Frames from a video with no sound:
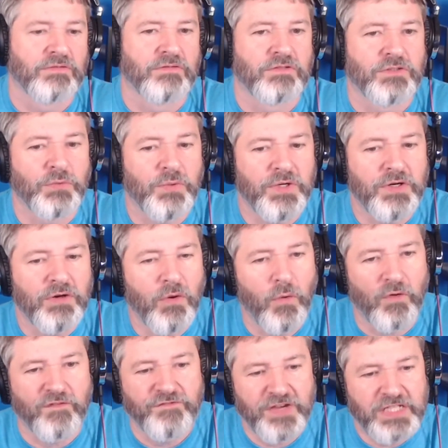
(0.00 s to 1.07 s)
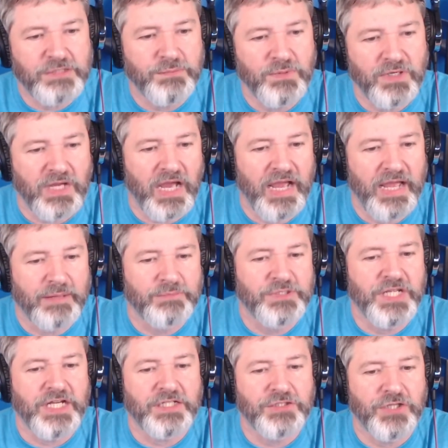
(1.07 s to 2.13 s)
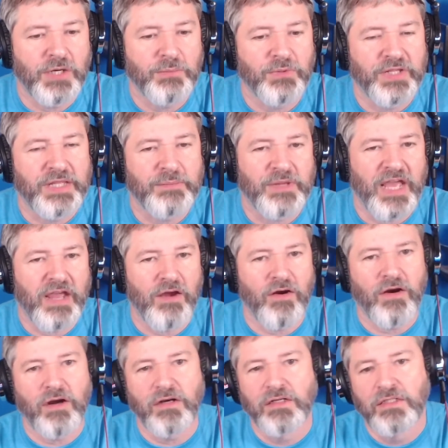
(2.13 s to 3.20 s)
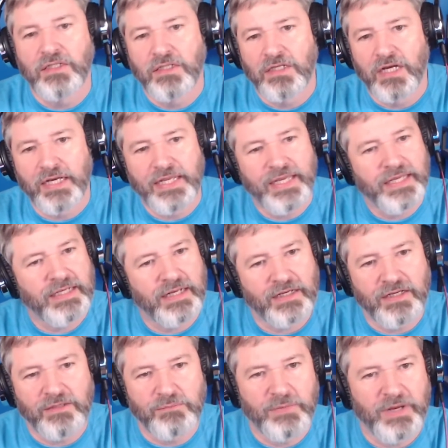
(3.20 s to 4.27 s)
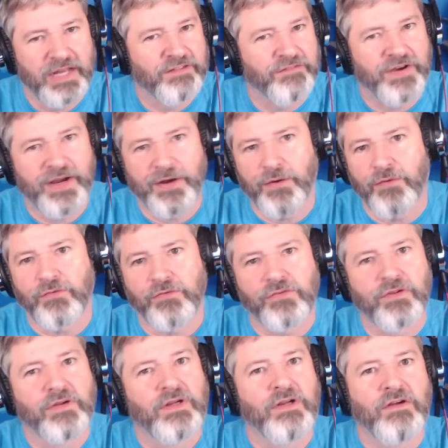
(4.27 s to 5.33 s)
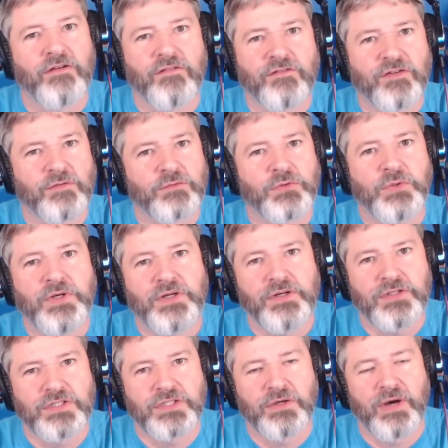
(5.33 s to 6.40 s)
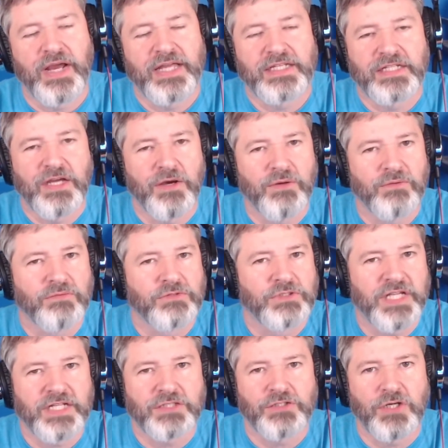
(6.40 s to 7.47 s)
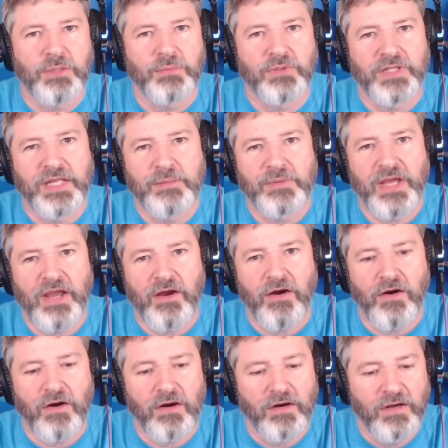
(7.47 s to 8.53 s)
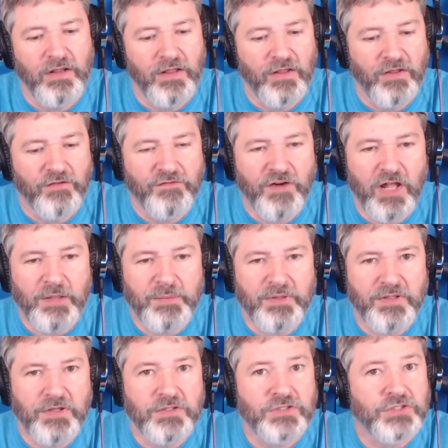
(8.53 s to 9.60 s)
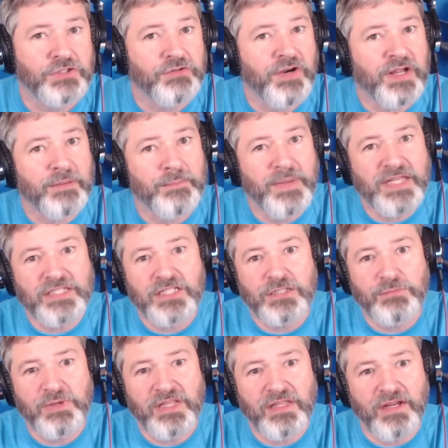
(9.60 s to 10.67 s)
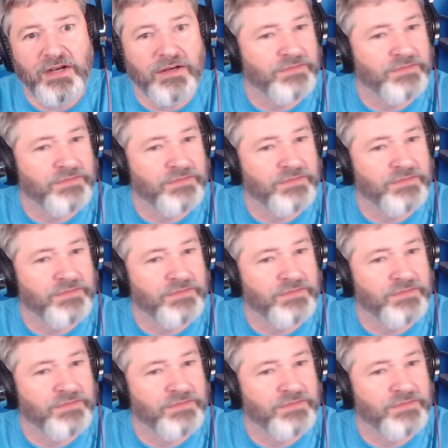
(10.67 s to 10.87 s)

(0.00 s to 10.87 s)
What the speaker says: Twitter or Facebook. I am Tech Trouble MKR. Again, I couldn't buy the vowels from Twitter, so I had to go Tech Trouble MKR. Follow me on those. Direct message me there.